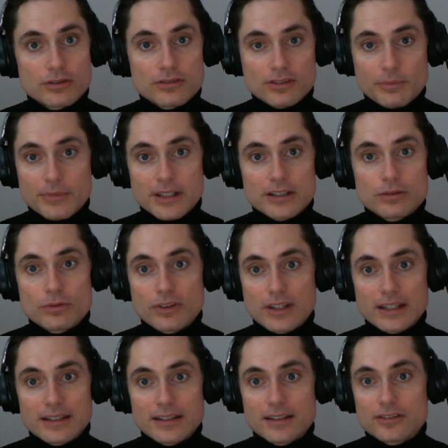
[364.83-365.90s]
something you
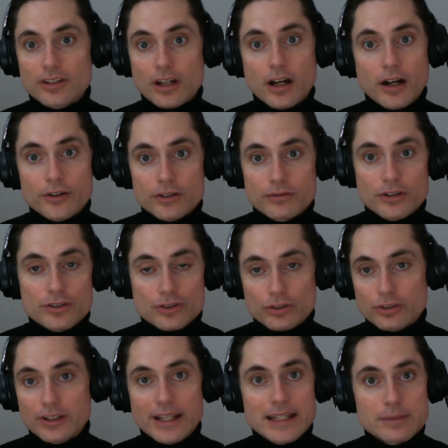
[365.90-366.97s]
think is a controversial
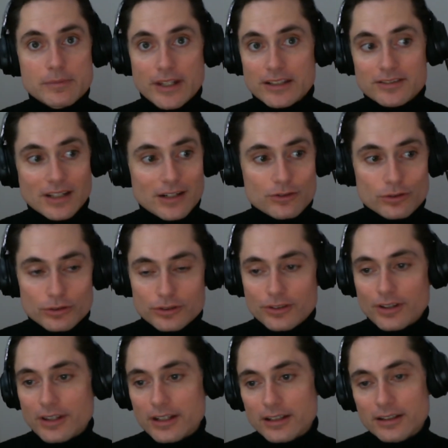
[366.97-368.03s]
claim that's central to
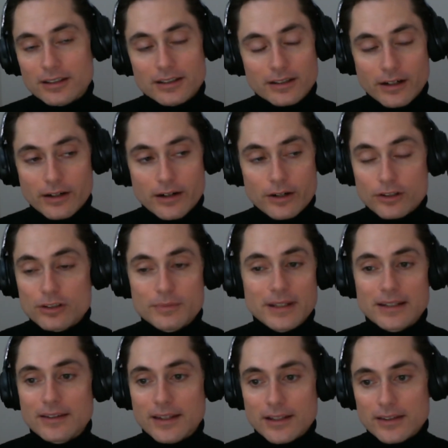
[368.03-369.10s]
the
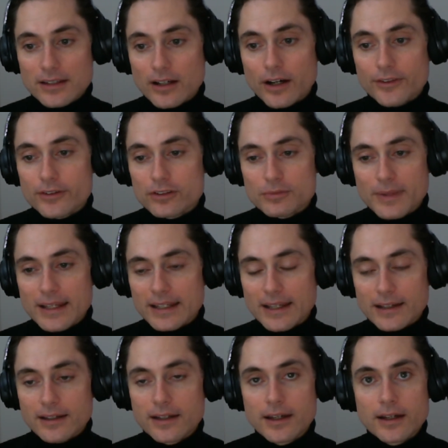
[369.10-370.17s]
argument that the author's
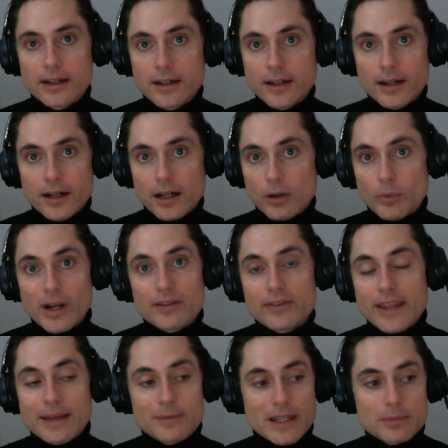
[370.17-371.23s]
making. Whatever
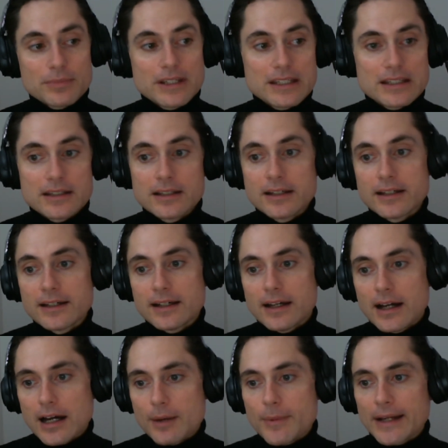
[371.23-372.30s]
that may be,
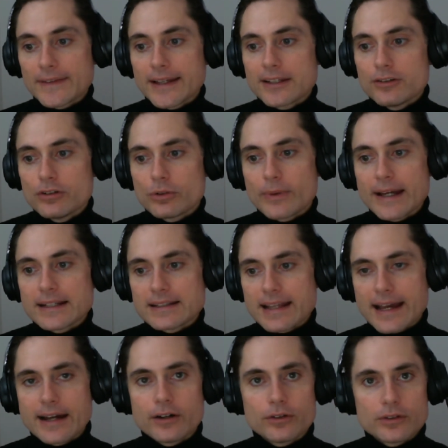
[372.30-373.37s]
I'd like you to write
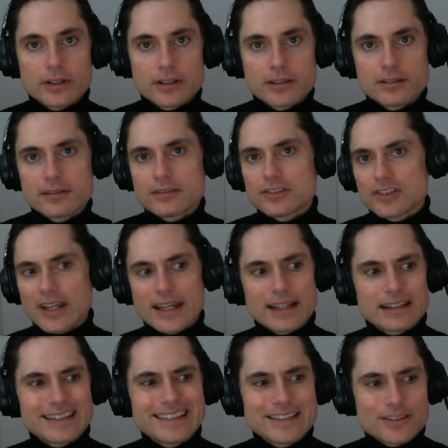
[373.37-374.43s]
down, say, at
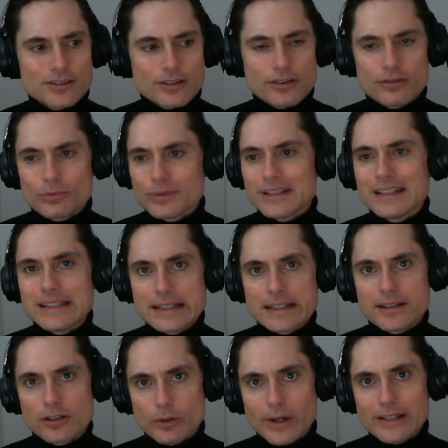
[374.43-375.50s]
least 3
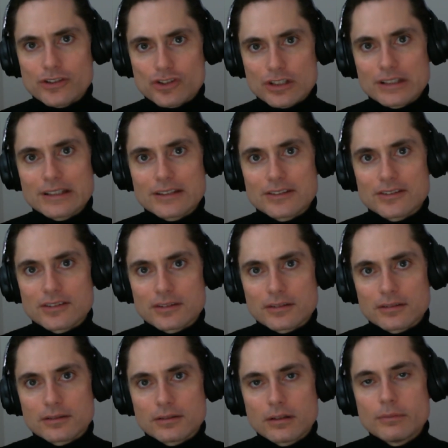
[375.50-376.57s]
questions
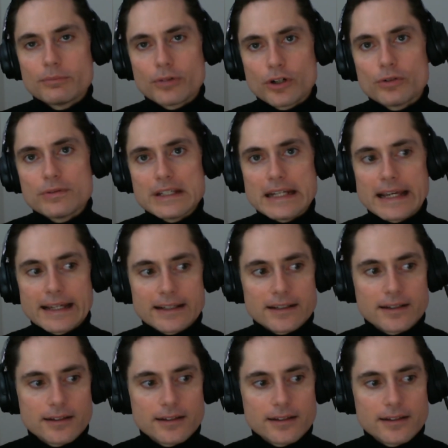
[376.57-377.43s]
per reading,